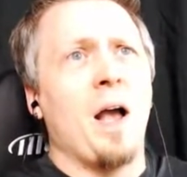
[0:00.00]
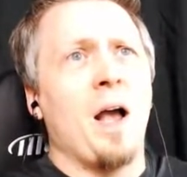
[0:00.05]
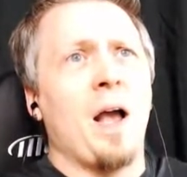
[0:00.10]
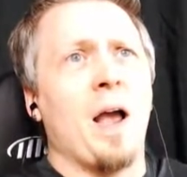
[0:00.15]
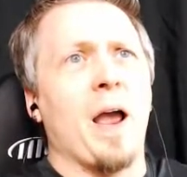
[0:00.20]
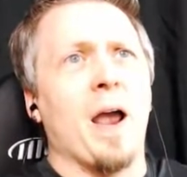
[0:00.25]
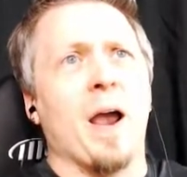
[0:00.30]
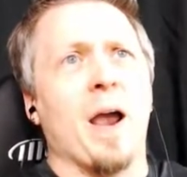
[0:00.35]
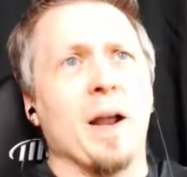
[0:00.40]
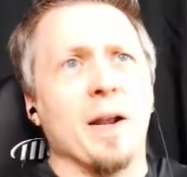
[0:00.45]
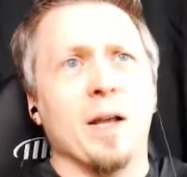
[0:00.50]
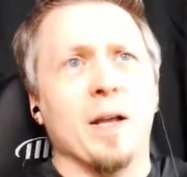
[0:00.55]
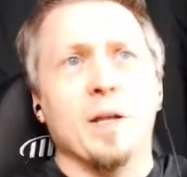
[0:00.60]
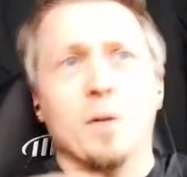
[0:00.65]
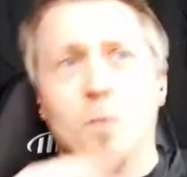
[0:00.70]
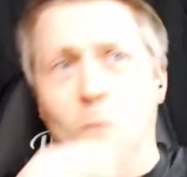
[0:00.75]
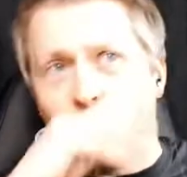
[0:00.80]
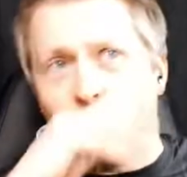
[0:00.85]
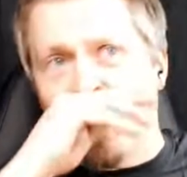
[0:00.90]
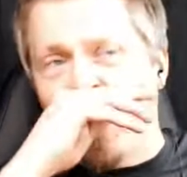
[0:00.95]
And
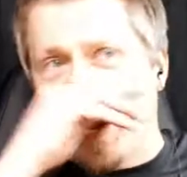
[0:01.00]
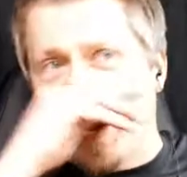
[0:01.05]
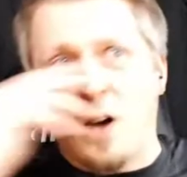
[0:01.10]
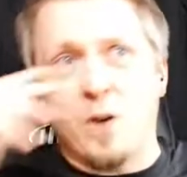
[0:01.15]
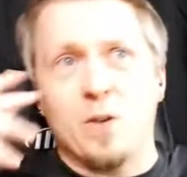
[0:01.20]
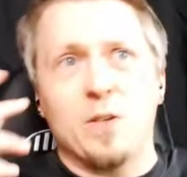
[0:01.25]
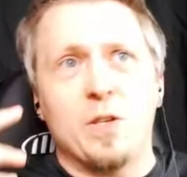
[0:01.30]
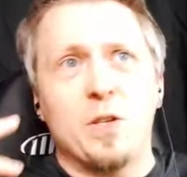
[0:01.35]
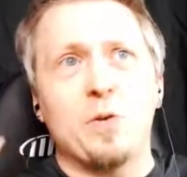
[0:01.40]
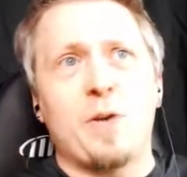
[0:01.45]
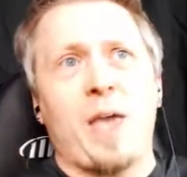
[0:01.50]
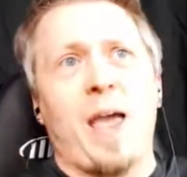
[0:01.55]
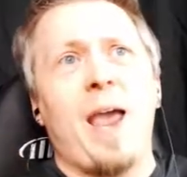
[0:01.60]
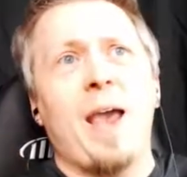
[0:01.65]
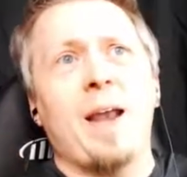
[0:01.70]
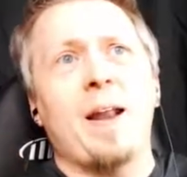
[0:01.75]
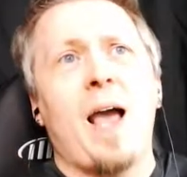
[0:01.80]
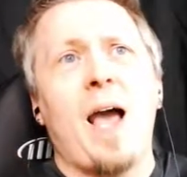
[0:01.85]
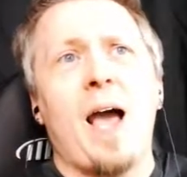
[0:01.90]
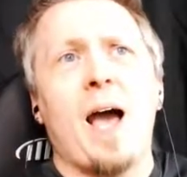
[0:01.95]
now you
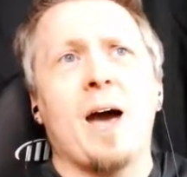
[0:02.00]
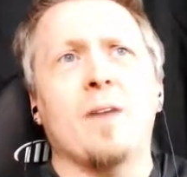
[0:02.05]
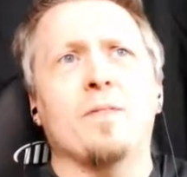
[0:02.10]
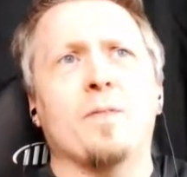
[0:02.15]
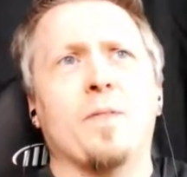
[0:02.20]
can have